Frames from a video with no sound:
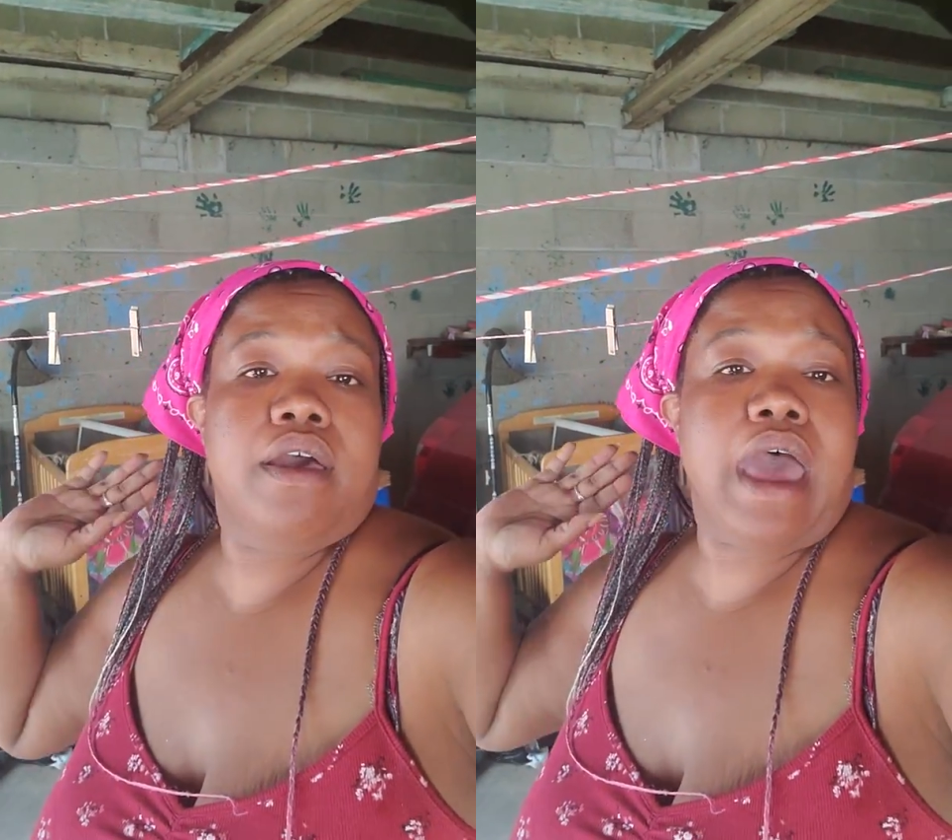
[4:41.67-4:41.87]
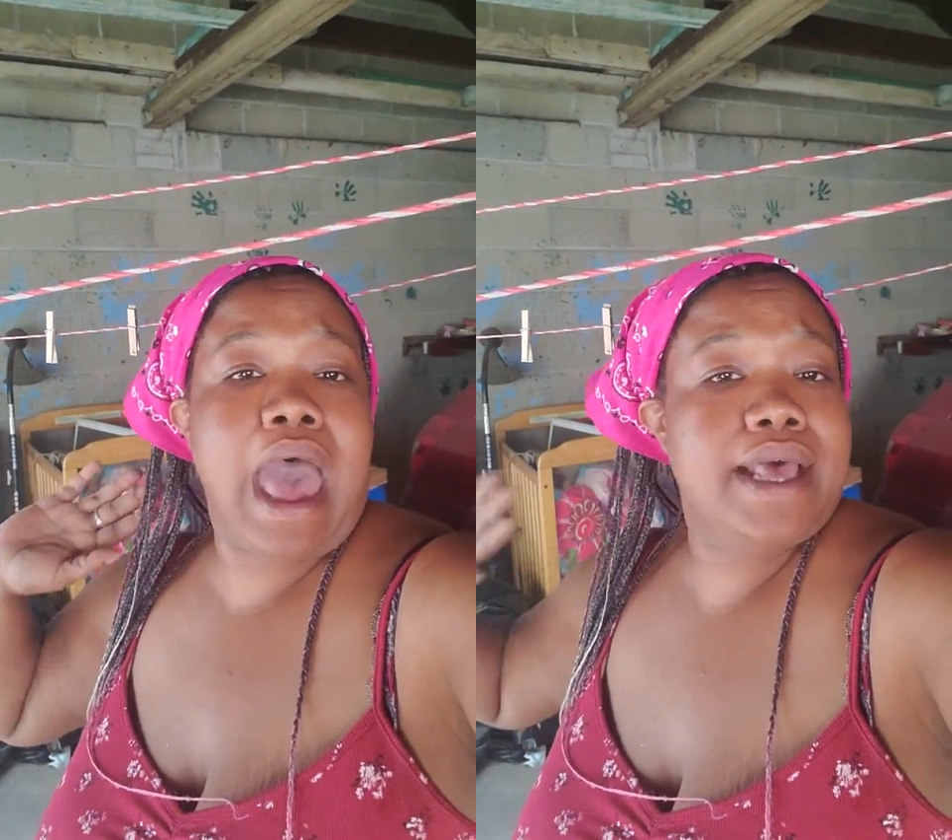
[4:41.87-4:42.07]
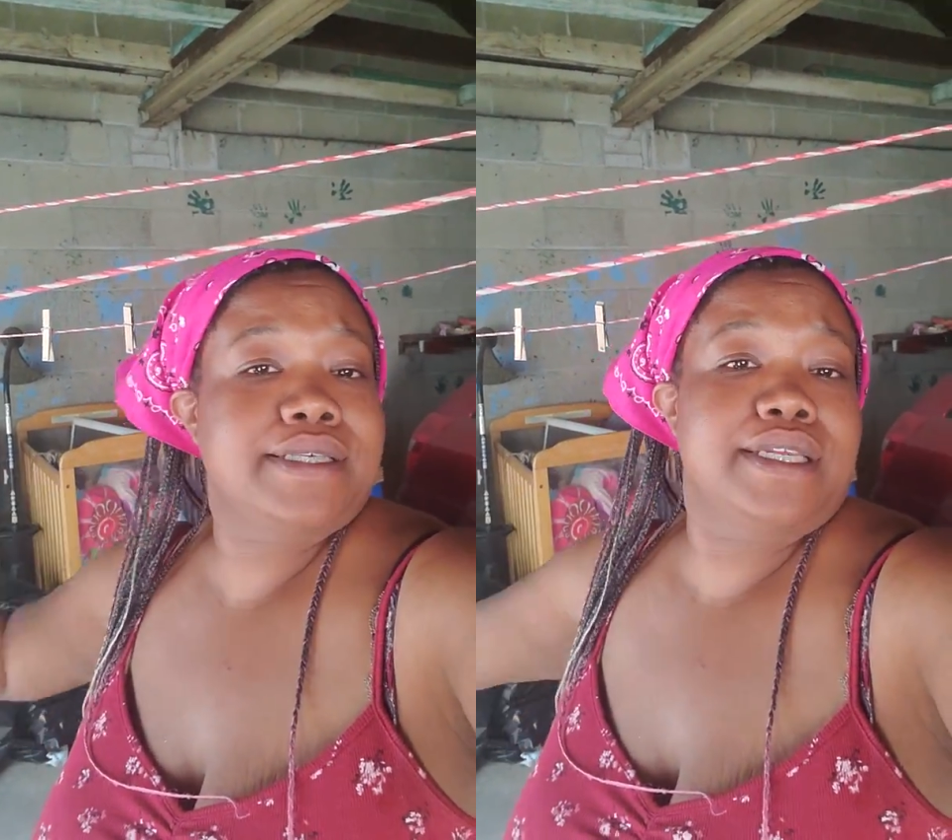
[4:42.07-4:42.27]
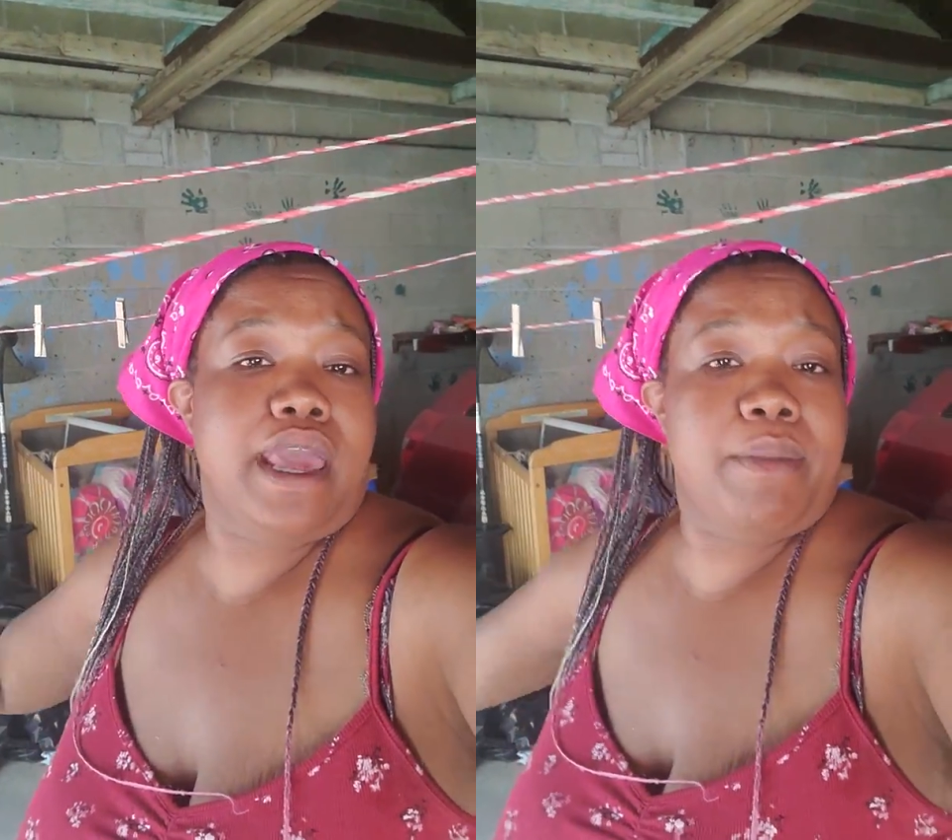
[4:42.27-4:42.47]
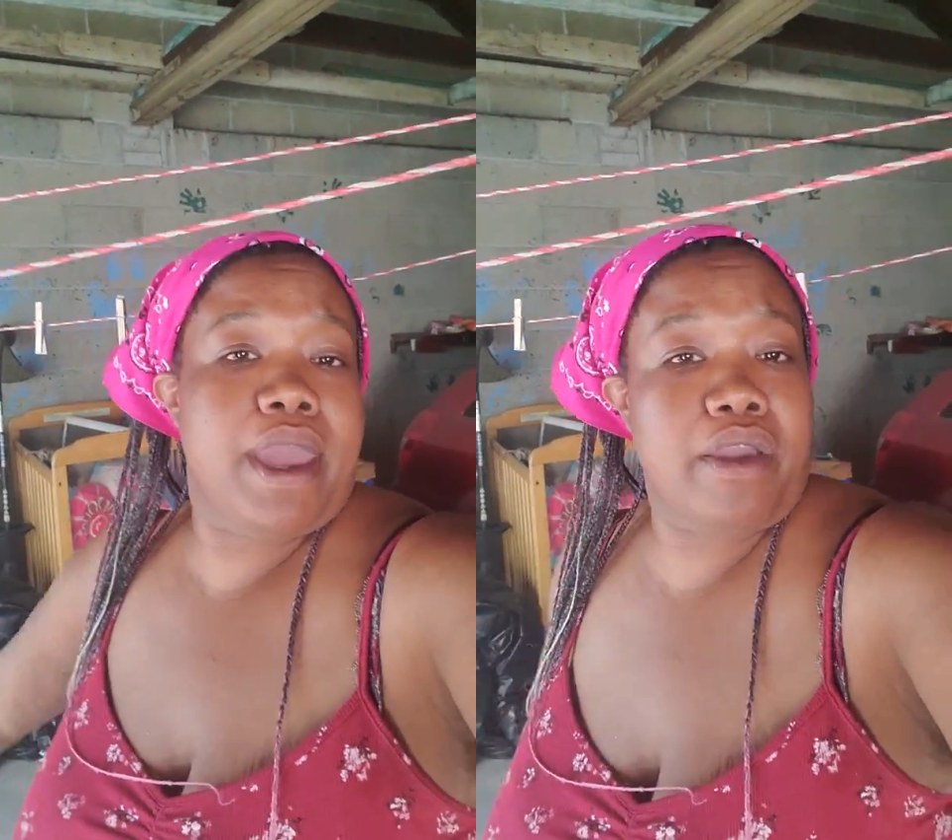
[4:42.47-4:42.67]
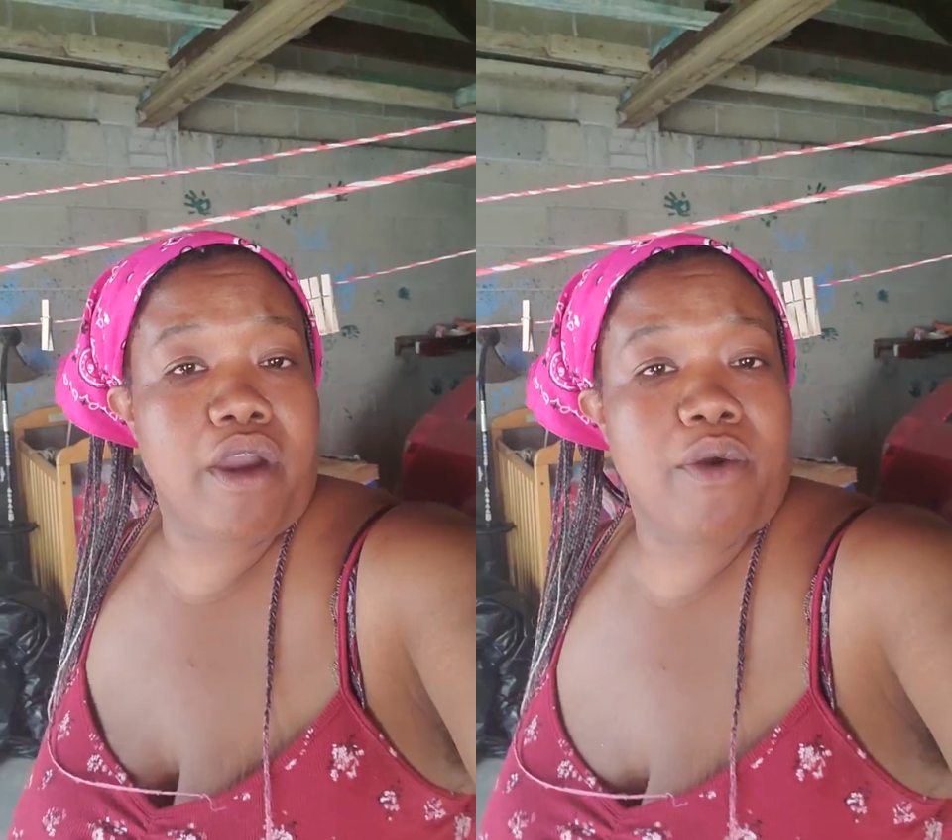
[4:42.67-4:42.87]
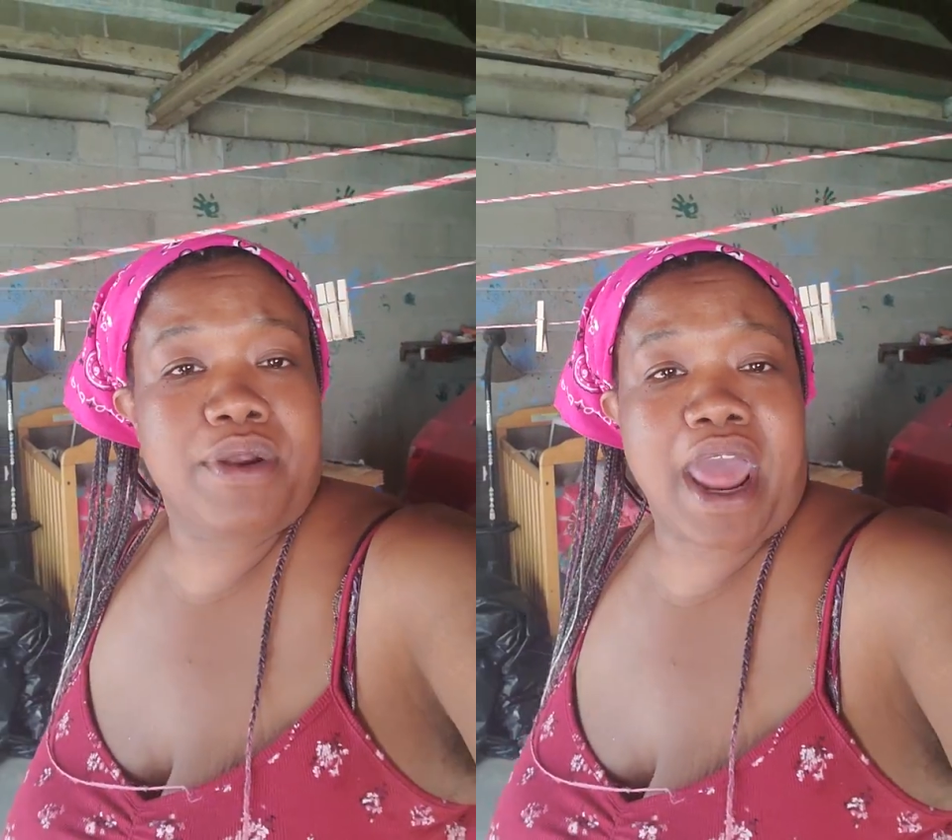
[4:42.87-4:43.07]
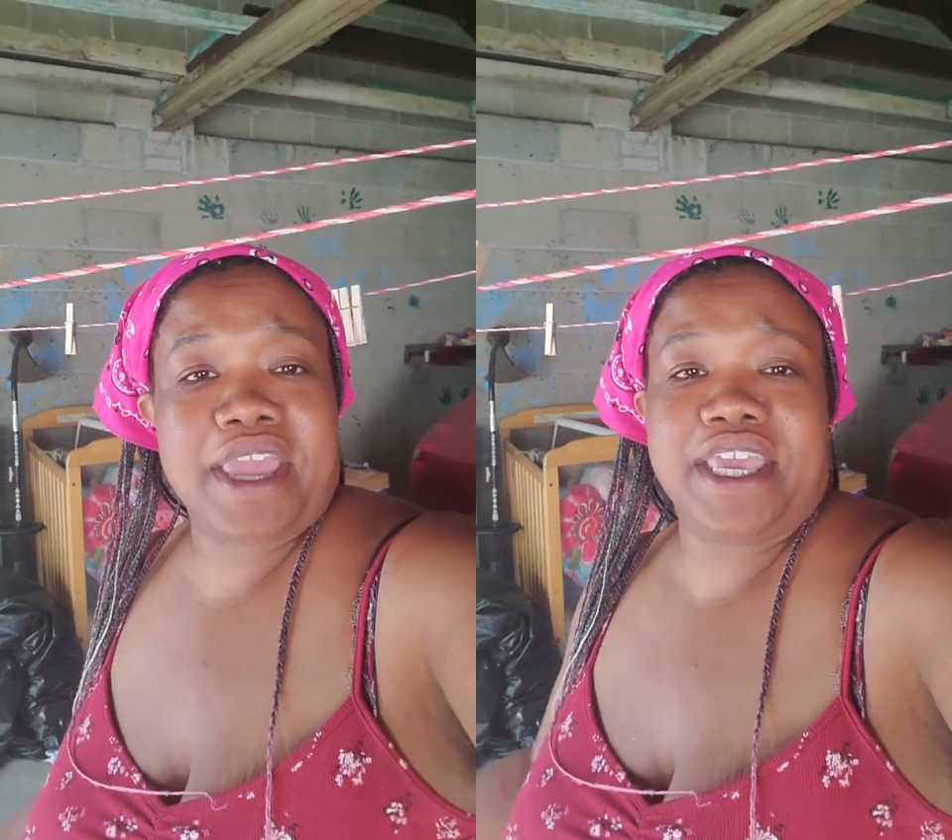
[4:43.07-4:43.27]
I'll see that backyard
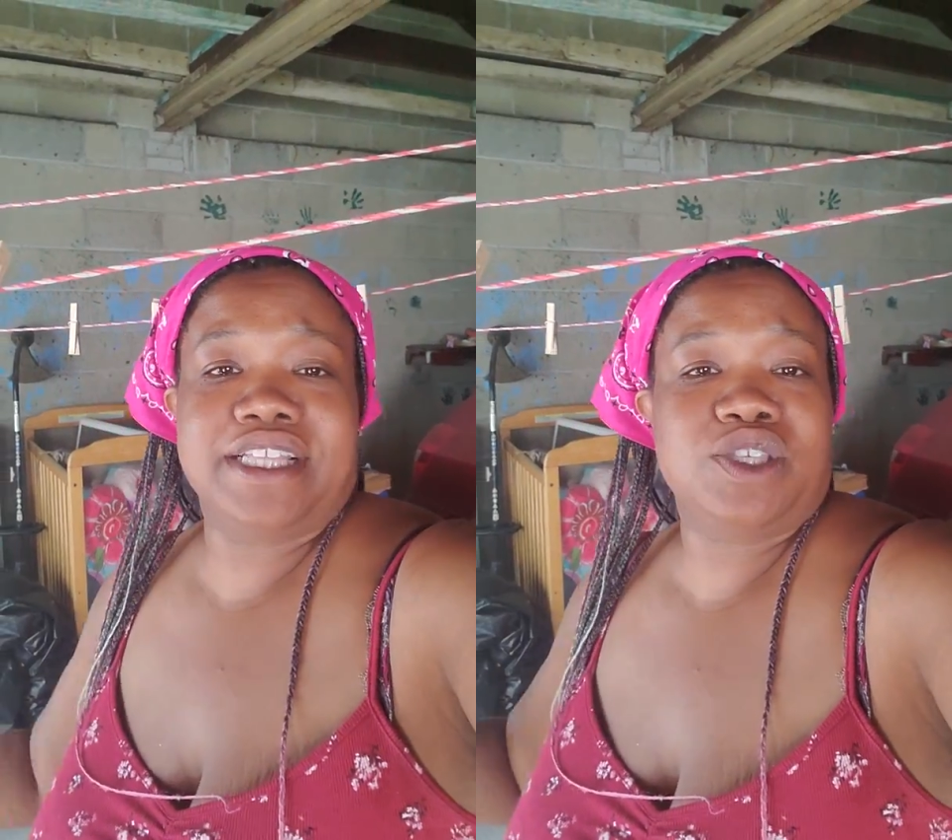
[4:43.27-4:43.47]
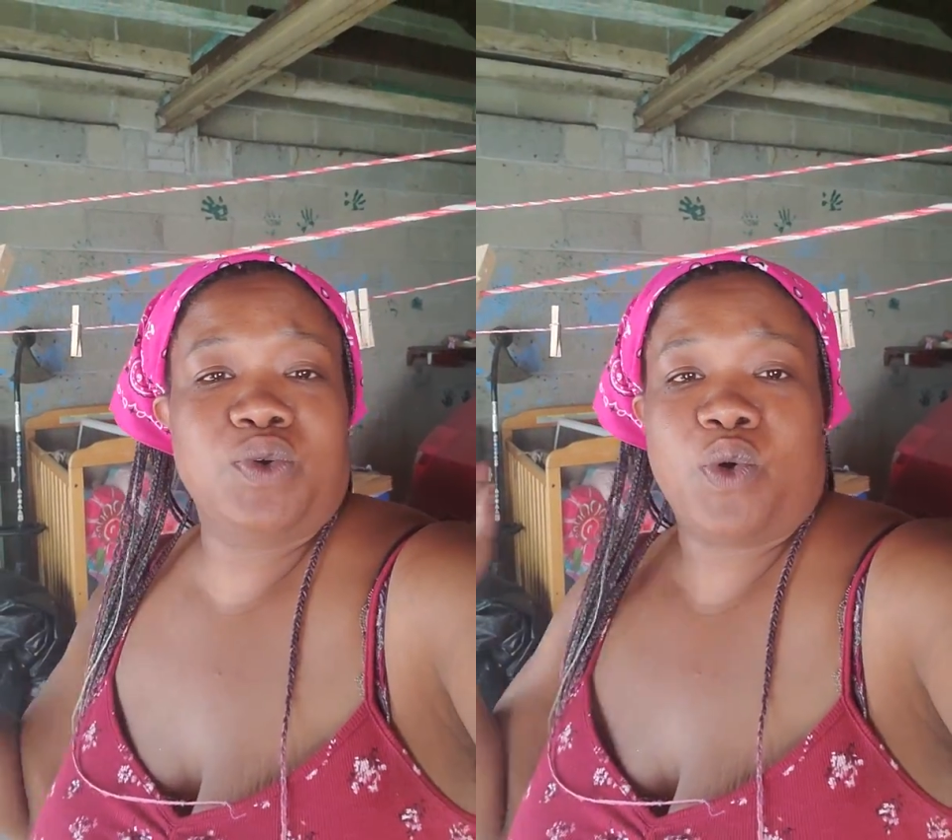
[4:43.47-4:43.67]
when I get to it.